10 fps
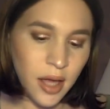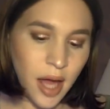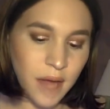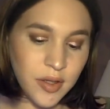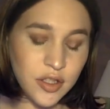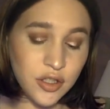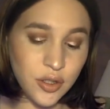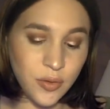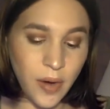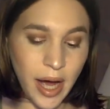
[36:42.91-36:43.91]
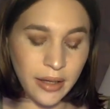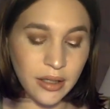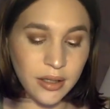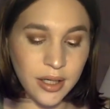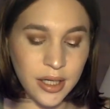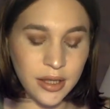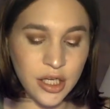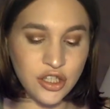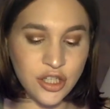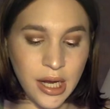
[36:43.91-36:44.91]
Heaven's Hue highlighter in
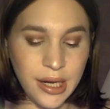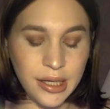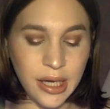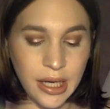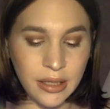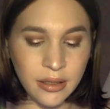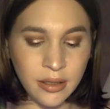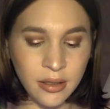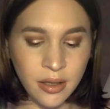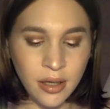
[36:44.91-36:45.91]
the shade Kitten.